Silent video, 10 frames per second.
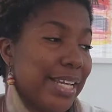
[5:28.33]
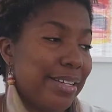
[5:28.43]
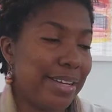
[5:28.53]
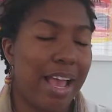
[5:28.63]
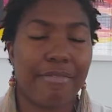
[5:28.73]
I
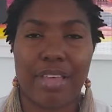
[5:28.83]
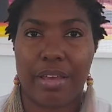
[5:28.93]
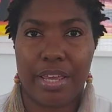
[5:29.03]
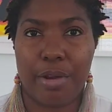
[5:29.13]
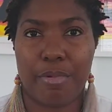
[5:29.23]
didn't have
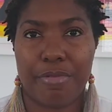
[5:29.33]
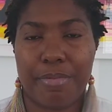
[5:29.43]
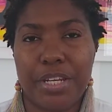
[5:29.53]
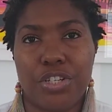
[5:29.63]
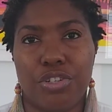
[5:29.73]
that here with
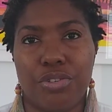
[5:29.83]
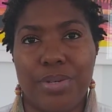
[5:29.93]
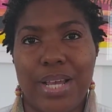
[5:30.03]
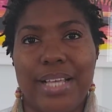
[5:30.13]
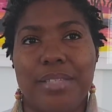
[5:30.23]
me to show you
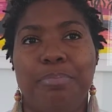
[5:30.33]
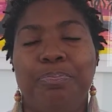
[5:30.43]
guys.